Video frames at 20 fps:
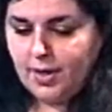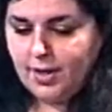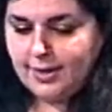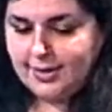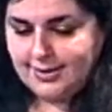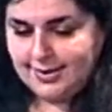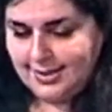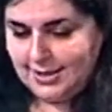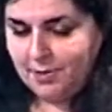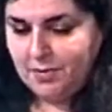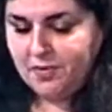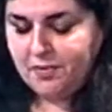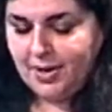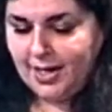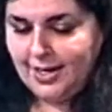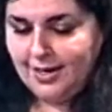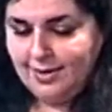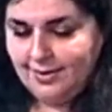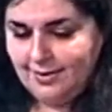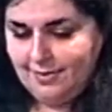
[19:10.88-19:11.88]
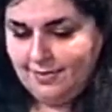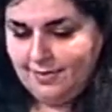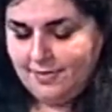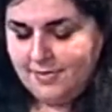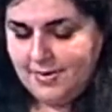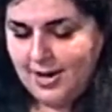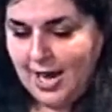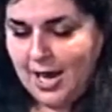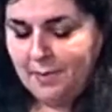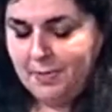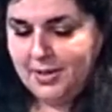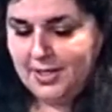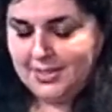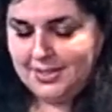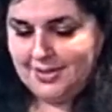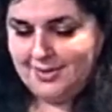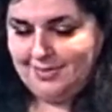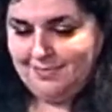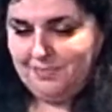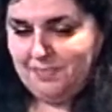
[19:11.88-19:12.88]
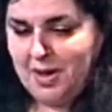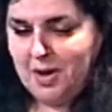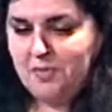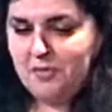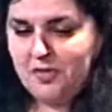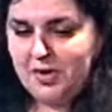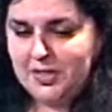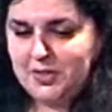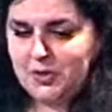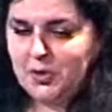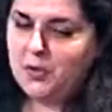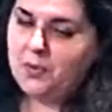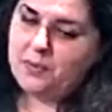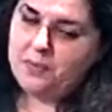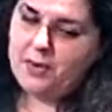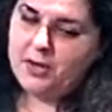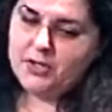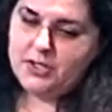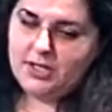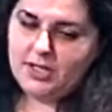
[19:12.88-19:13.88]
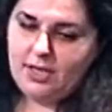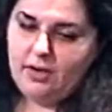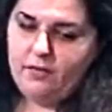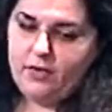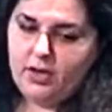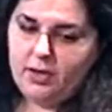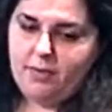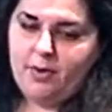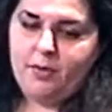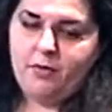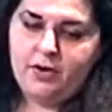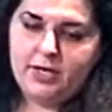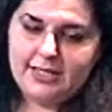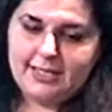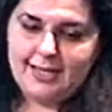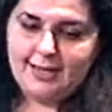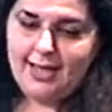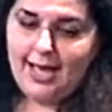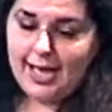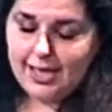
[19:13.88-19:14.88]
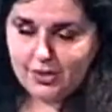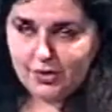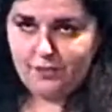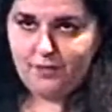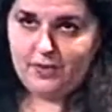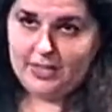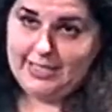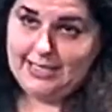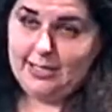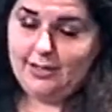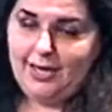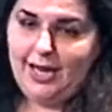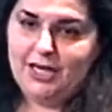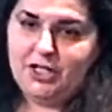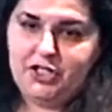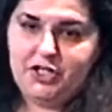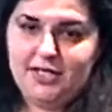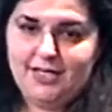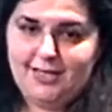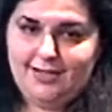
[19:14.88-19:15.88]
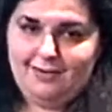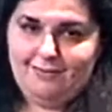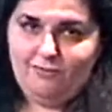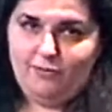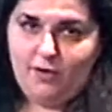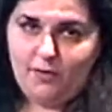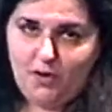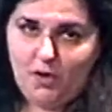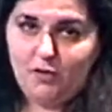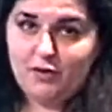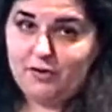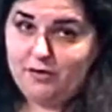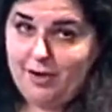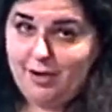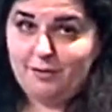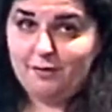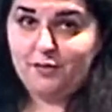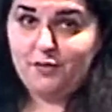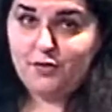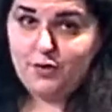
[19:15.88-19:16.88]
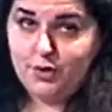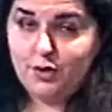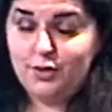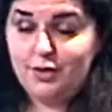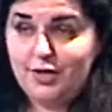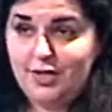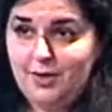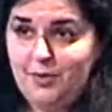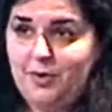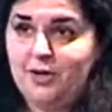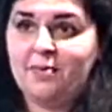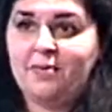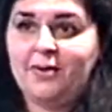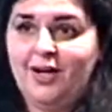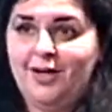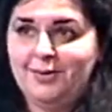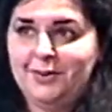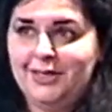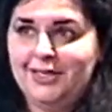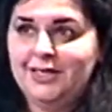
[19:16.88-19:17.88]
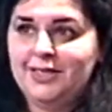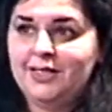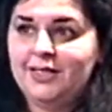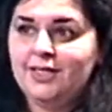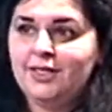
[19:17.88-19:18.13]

Some of my happiest memories, or most significant memories, that visit actually revolved around food with Baba.